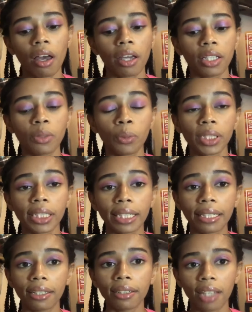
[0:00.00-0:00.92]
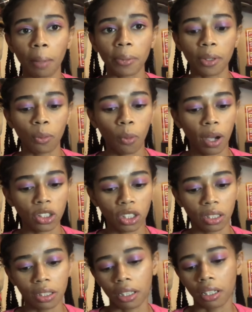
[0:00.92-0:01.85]
He was kidnapped in
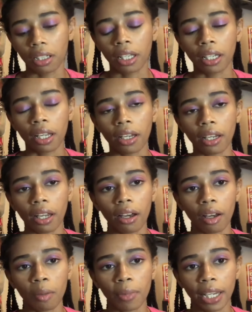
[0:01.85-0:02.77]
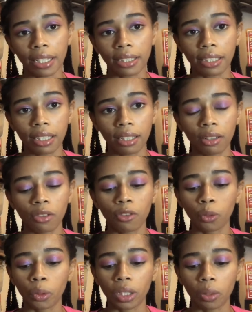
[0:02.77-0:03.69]
Washington in
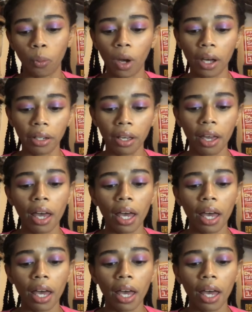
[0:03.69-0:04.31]
1841